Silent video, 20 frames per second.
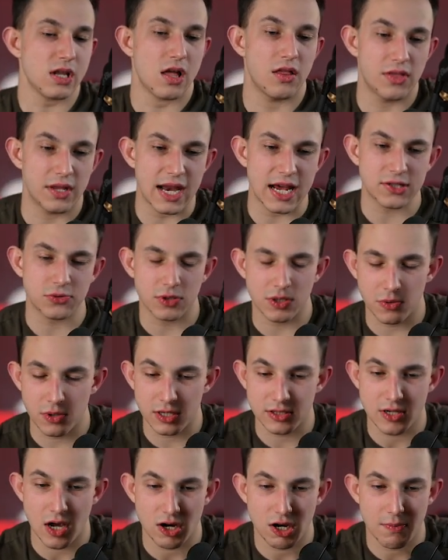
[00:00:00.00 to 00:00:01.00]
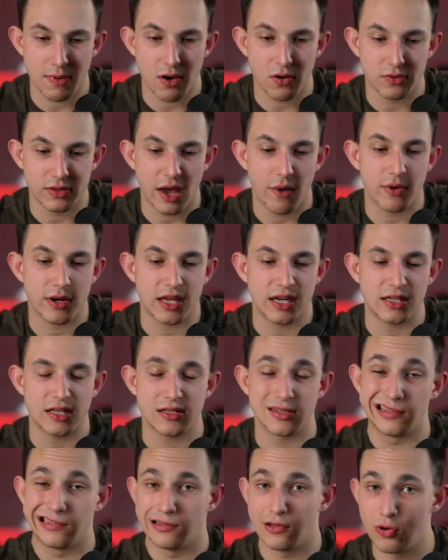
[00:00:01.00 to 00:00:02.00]
The next one I want to talk about, now we're getting
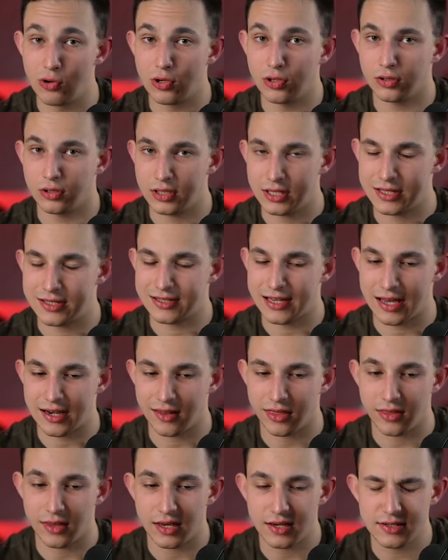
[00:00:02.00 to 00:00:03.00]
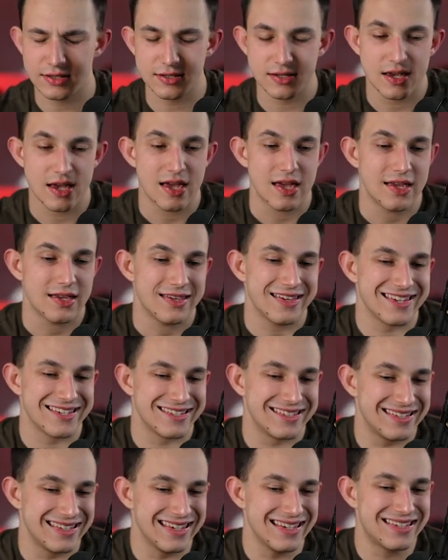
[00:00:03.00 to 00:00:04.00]
into the local lead side of things,
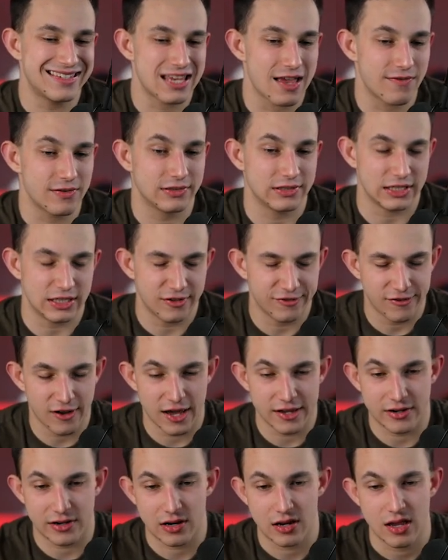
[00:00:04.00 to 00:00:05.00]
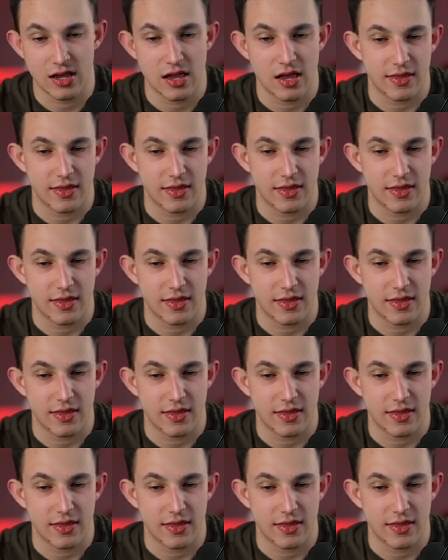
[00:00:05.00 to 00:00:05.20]
is D7 Lead Finder.